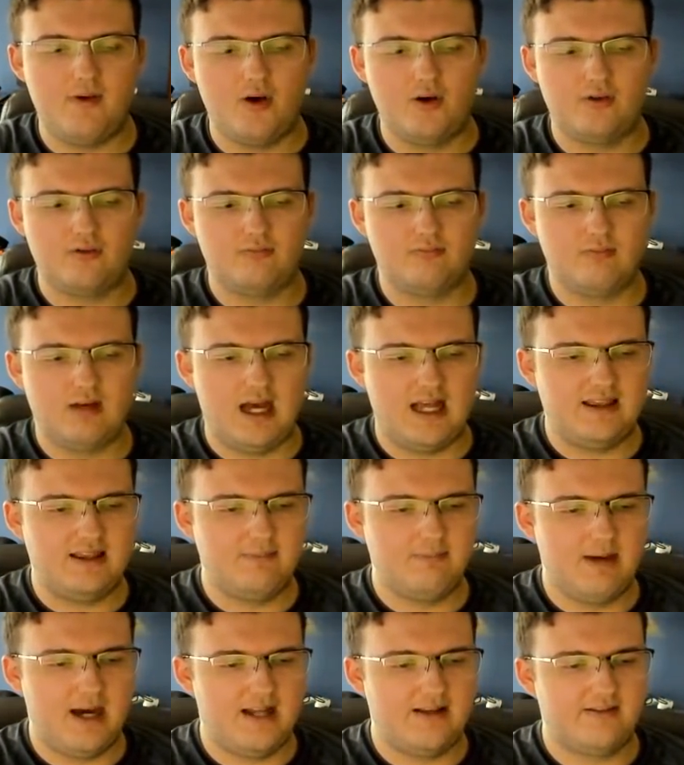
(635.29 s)
Oh, I
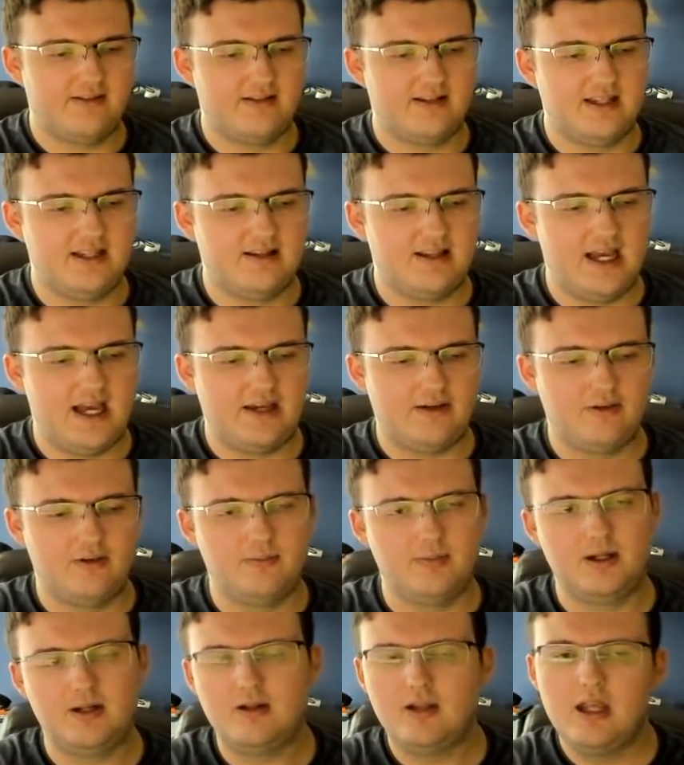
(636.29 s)
think mine's a D tackle,
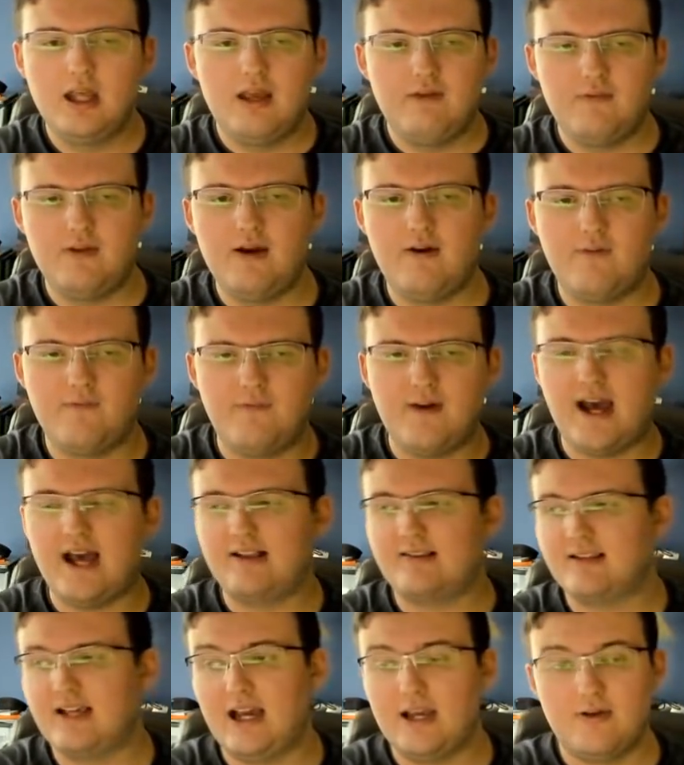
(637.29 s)
but if you have a
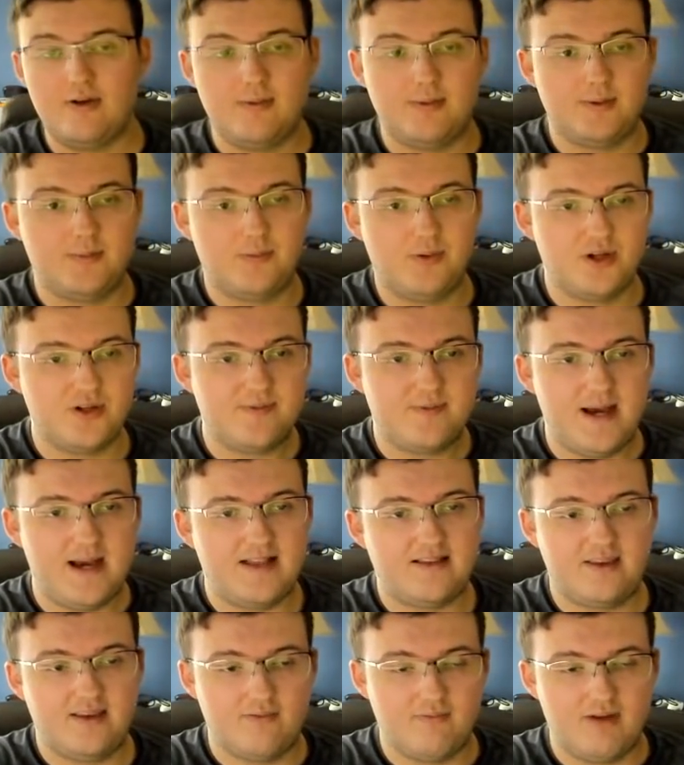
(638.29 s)
fast guy, you're able to push
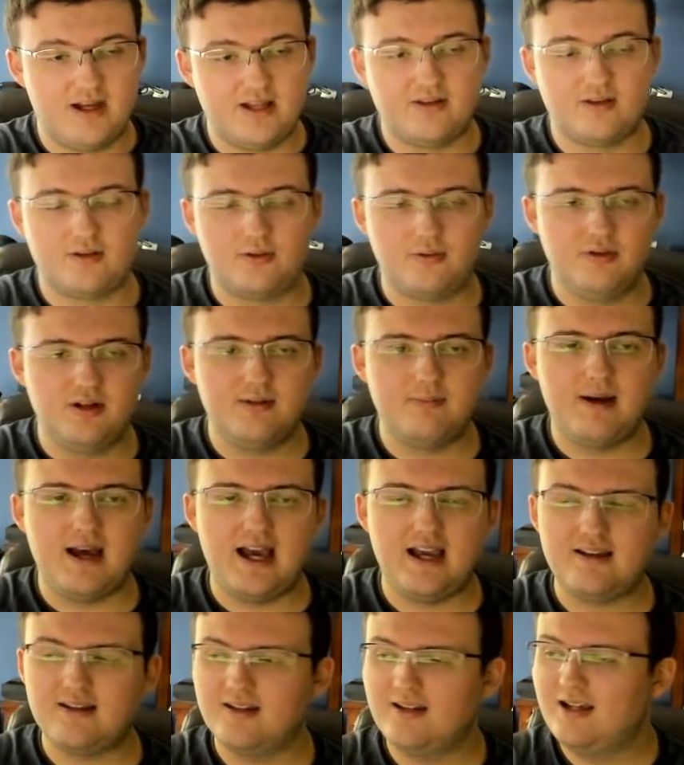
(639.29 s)
past and get right to the
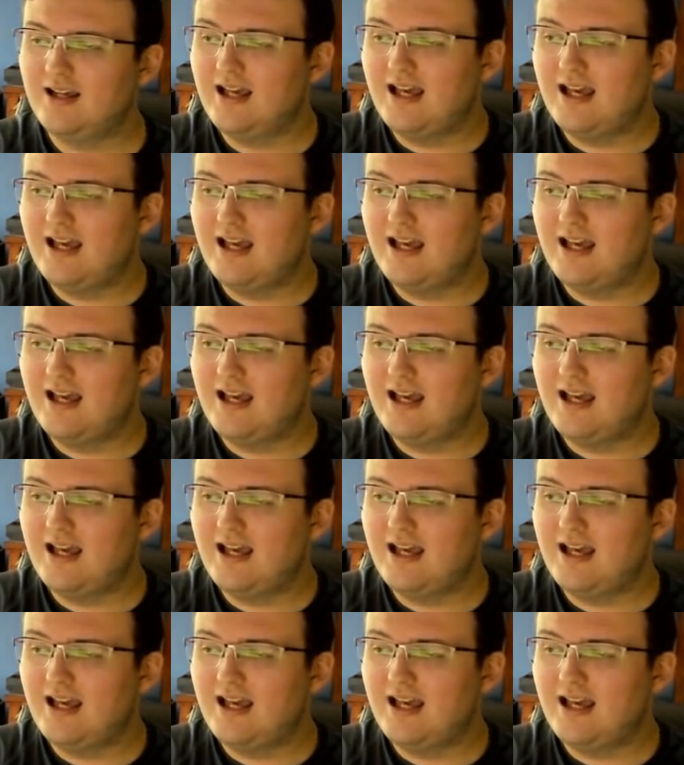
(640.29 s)
quarterback.